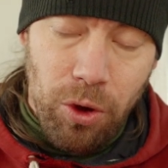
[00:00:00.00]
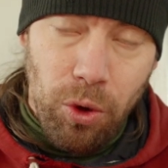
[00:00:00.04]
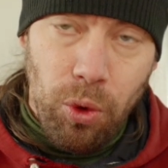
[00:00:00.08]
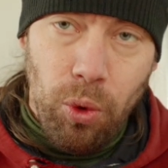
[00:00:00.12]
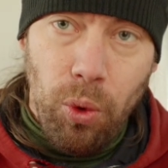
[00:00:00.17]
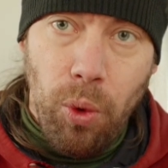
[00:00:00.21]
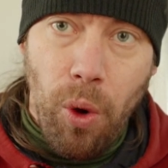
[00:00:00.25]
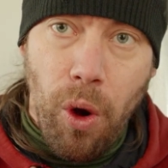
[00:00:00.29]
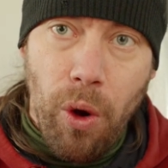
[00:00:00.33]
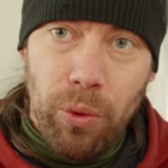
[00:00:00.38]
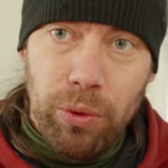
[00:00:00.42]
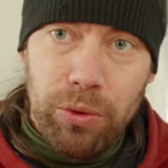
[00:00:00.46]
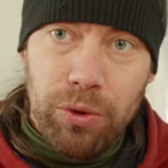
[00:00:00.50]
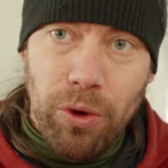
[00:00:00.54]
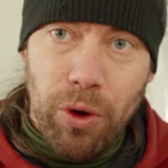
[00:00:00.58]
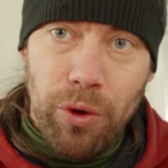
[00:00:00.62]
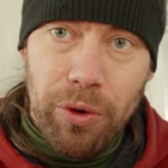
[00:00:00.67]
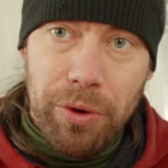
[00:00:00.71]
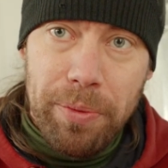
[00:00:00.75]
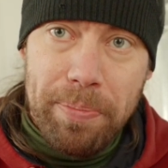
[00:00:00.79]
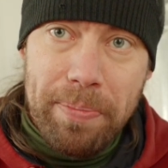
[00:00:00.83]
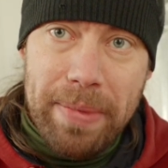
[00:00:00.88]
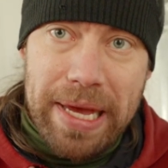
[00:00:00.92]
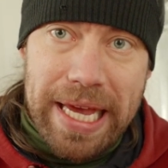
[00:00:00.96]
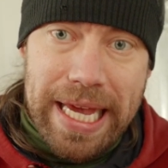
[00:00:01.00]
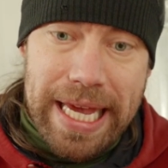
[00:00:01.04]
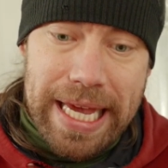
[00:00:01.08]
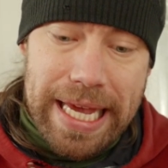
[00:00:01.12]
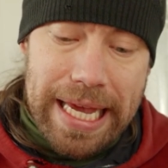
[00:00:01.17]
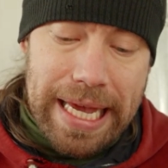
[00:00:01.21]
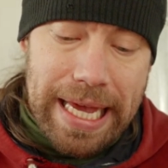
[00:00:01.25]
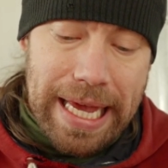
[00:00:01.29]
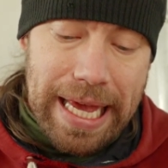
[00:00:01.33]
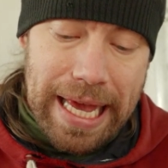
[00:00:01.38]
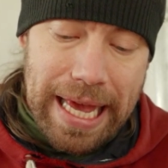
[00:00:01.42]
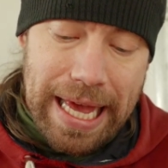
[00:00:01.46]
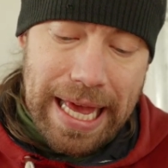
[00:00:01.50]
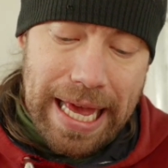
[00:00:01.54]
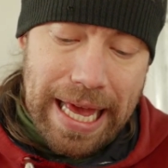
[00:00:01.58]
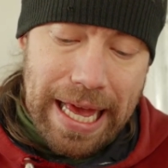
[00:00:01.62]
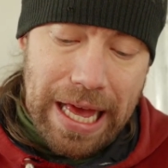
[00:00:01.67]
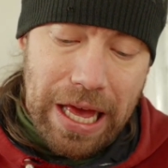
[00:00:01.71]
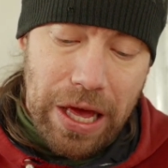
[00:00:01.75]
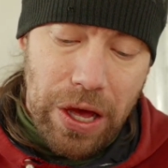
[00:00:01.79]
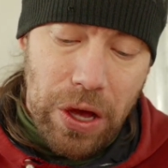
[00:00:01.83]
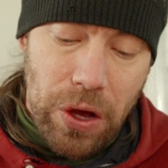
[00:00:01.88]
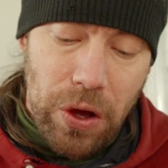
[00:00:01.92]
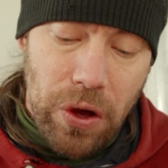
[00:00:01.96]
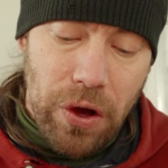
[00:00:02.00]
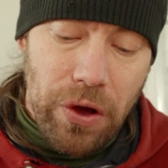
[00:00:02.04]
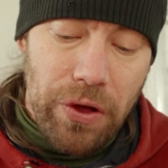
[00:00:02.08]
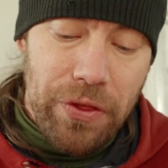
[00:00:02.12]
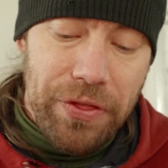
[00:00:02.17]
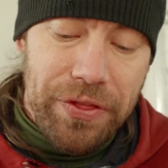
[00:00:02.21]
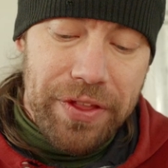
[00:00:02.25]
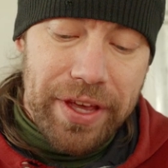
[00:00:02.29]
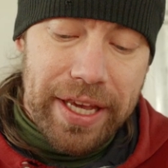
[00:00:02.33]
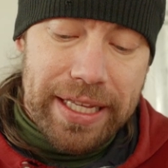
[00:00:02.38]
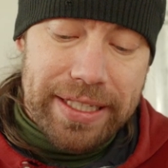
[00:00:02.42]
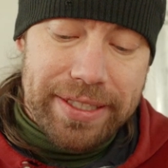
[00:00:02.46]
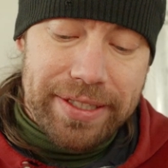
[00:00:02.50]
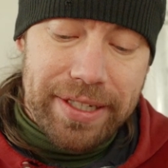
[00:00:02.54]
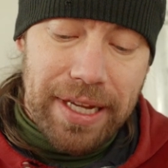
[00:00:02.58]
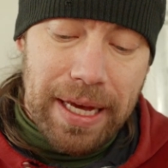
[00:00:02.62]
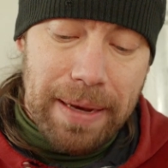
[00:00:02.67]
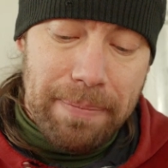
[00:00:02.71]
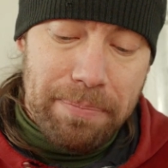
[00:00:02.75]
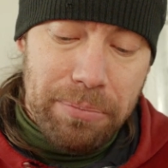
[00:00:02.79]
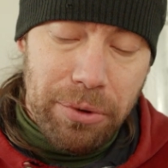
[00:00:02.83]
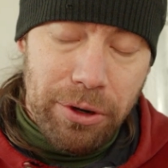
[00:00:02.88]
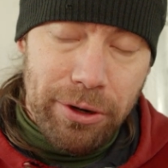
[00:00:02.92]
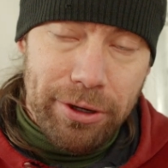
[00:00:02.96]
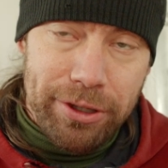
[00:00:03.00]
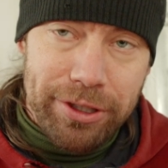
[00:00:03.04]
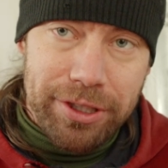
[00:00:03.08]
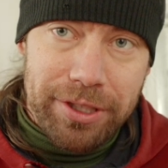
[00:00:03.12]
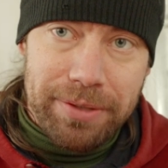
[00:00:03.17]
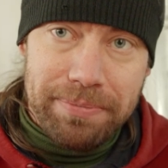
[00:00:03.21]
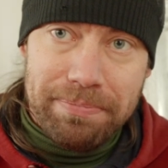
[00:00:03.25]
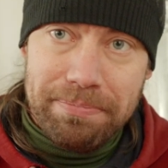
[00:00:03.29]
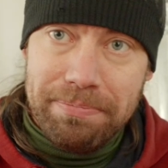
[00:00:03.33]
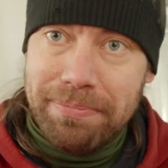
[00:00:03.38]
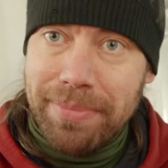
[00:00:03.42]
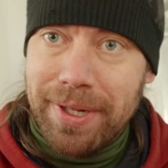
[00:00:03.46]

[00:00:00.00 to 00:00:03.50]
quote on me on these numbers,